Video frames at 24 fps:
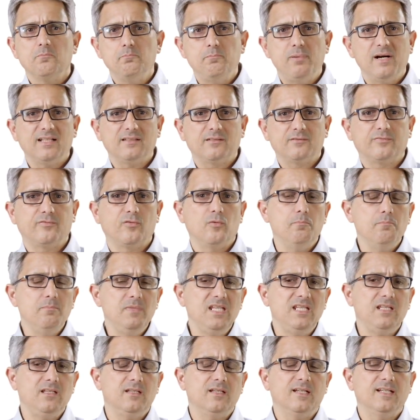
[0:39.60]
but for
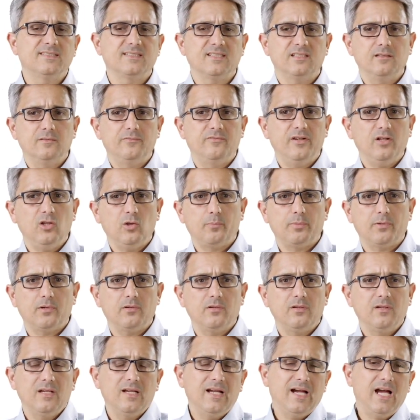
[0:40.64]
me as a
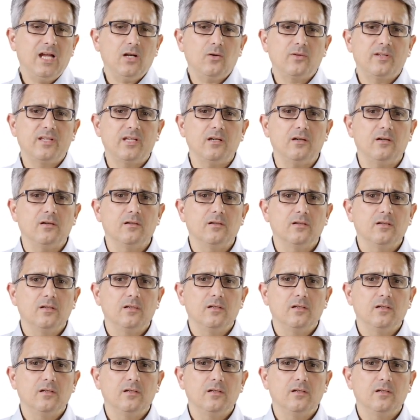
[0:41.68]
developer, I don't care.